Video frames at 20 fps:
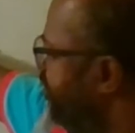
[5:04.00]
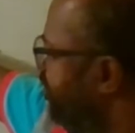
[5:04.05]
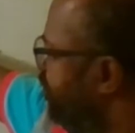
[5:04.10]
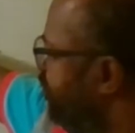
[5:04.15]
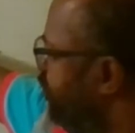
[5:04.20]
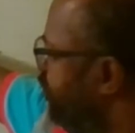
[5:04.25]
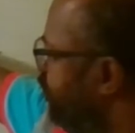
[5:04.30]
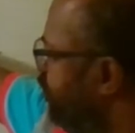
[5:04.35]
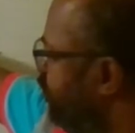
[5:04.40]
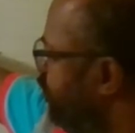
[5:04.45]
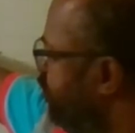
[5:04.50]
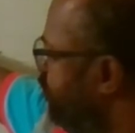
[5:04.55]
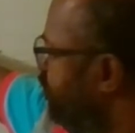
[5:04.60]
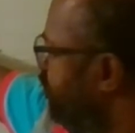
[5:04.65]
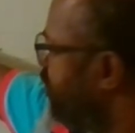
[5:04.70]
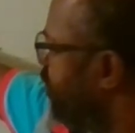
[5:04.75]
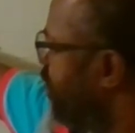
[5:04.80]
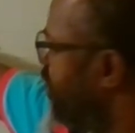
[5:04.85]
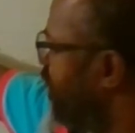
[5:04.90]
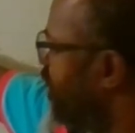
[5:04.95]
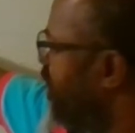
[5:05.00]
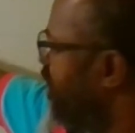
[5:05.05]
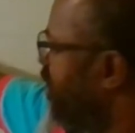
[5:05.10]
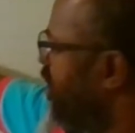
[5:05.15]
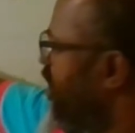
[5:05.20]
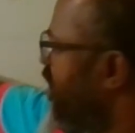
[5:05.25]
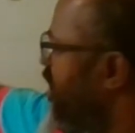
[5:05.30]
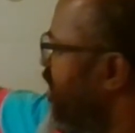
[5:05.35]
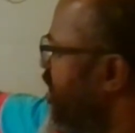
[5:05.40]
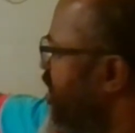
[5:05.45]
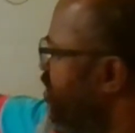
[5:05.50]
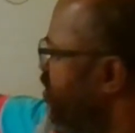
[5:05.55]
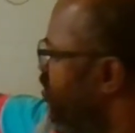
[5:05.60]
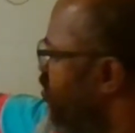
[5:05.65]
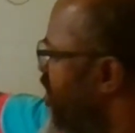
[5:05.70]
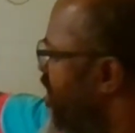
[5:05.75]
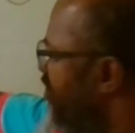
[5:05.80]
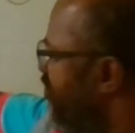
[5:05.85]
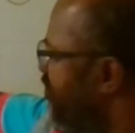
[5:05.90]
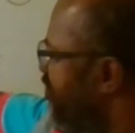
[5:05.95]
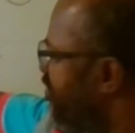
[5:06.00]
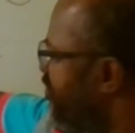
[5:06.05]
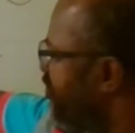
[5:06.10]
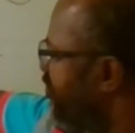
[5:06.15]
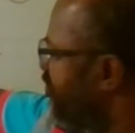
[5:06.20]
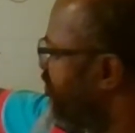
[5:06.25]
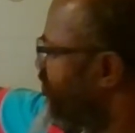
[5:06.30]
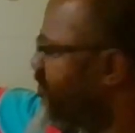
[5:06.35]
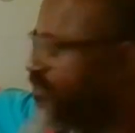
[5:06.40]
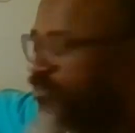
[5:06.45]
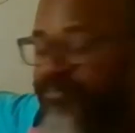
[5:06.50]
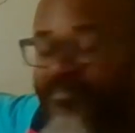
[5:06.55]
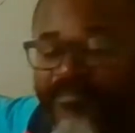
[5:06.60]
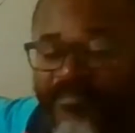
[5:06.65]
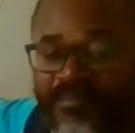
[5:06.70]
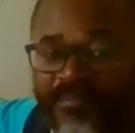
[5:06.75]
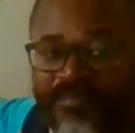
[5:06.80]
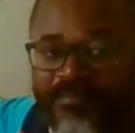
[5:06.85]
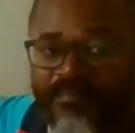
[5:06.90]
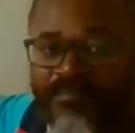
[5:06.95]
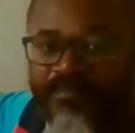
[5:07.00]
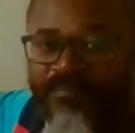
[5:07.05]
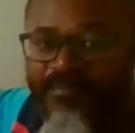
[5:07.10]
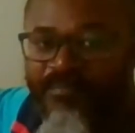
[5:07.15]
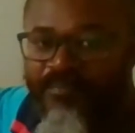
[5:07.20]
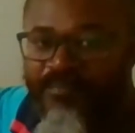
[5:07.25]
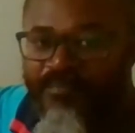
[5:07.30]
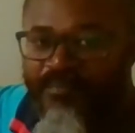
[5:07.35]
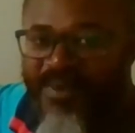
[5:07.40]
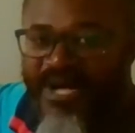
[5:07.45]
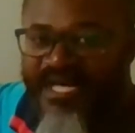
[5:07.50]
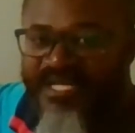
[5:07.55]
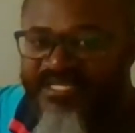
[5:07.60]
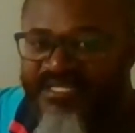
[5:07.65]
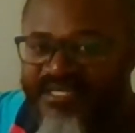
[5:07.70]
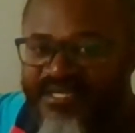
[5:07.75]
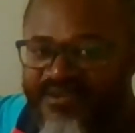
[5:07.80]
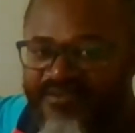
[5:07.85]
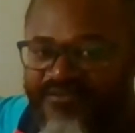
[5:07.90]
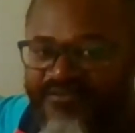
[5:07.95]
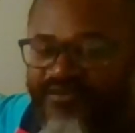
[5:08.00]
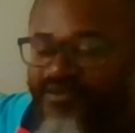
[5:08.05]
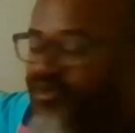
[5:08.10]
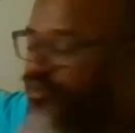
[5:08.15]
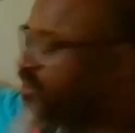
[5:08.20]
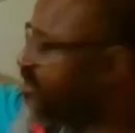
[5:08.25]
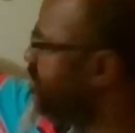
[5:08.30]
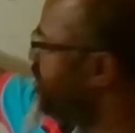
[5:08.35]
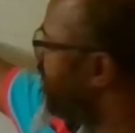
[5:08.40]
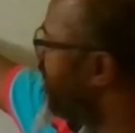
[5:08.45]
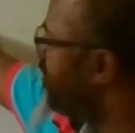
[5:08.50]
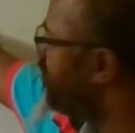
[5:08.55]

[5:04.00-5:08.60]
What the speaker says: a 2, then you have a positive 4. Now